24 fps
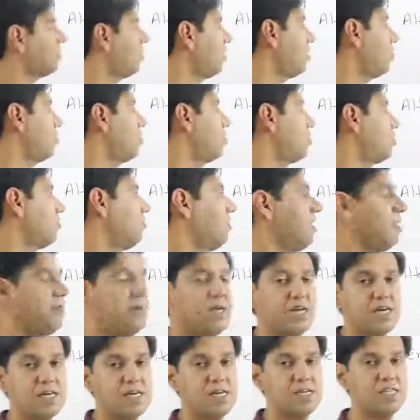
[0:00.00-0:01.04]
one also will be
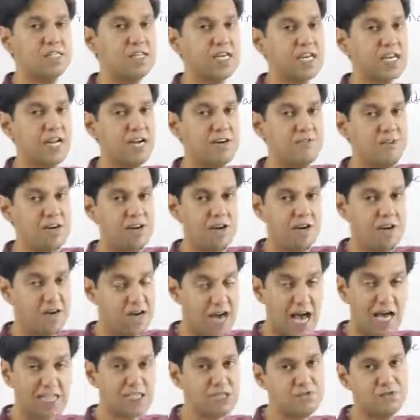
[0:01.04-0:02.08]
a girl, second one,
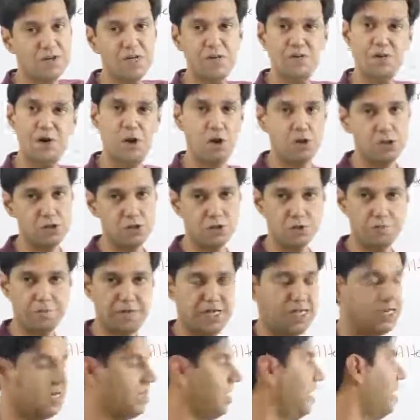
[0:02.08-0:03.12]
last one will also
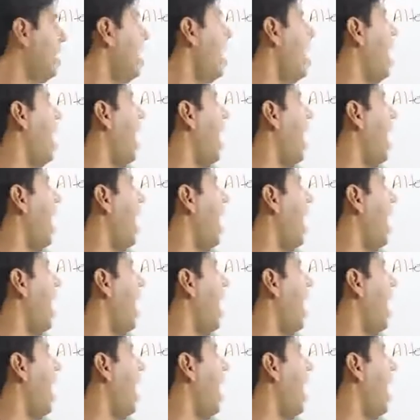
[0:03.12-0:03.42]
be a girl.